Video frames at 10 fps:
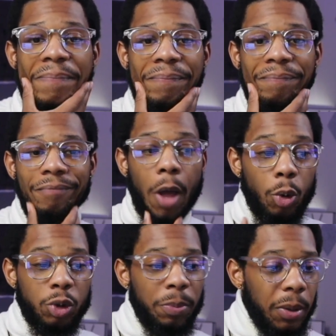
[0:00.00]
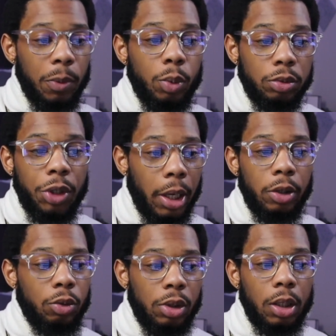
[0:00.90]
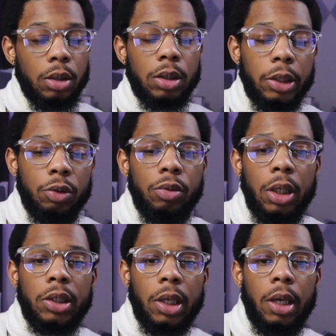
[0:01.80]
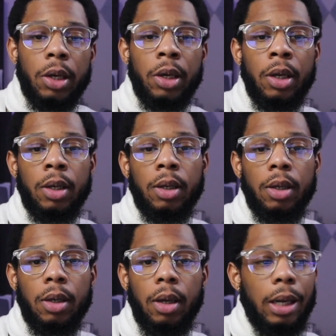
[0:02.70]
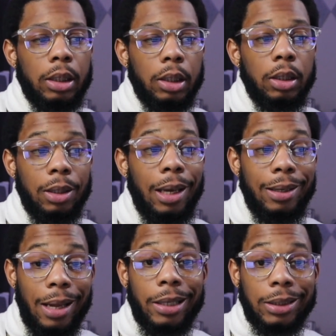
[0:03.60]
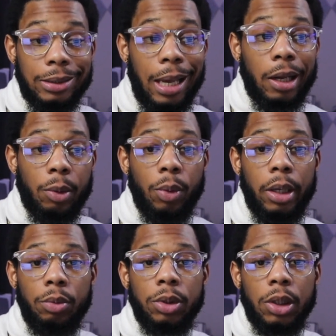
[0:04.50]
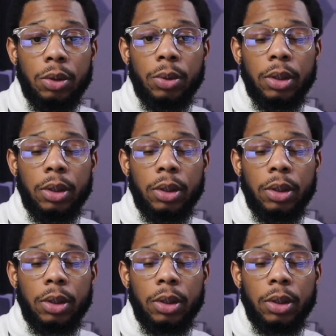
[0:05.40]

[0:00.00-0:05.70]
Those people will tell you things that you need to hear. And at the end of the day, that's exactly what he was doing.